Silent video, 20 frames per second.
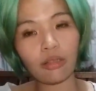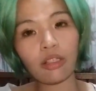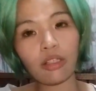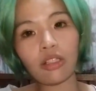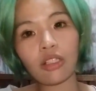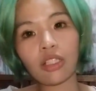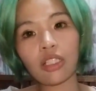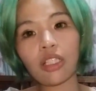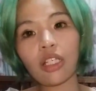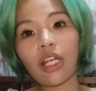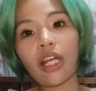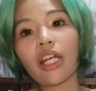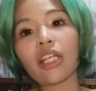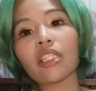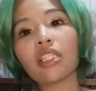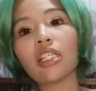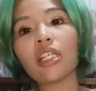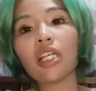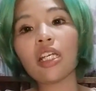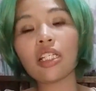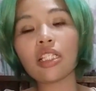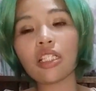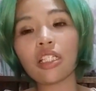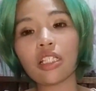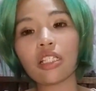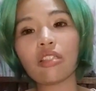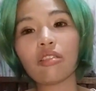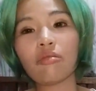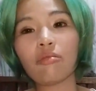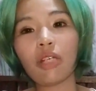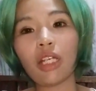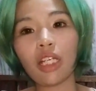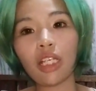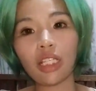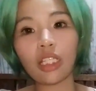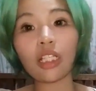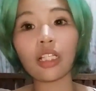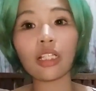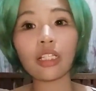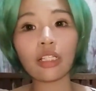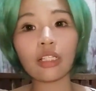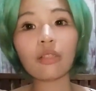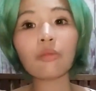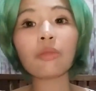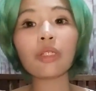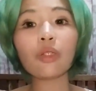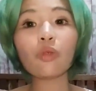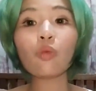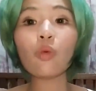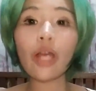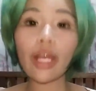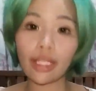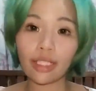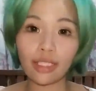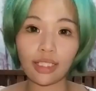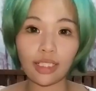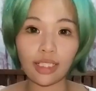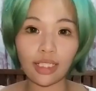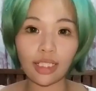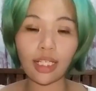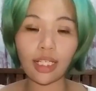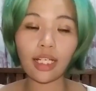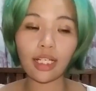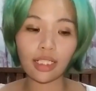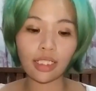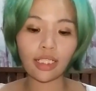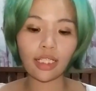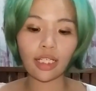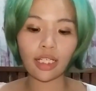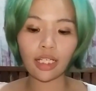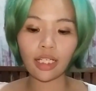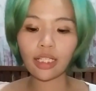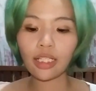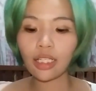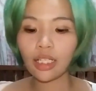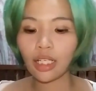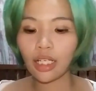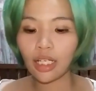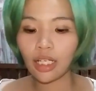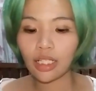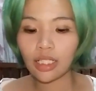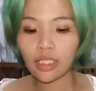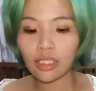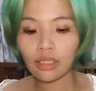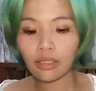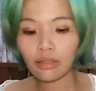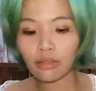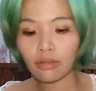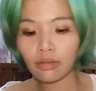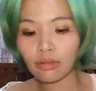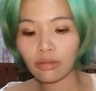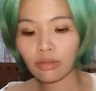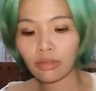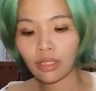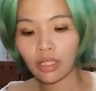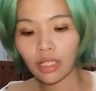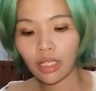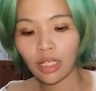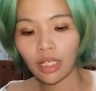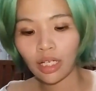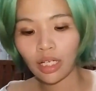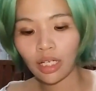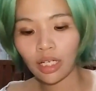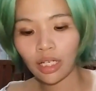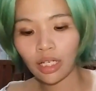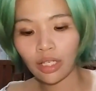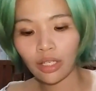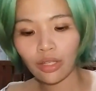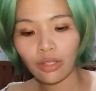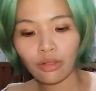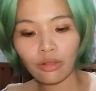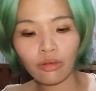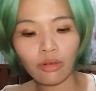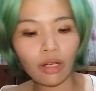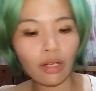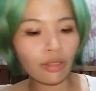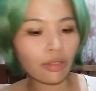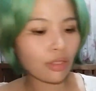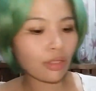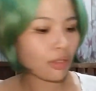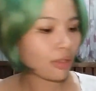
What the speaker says: because the idea is just to make it a little bit wet. Okay, so throw out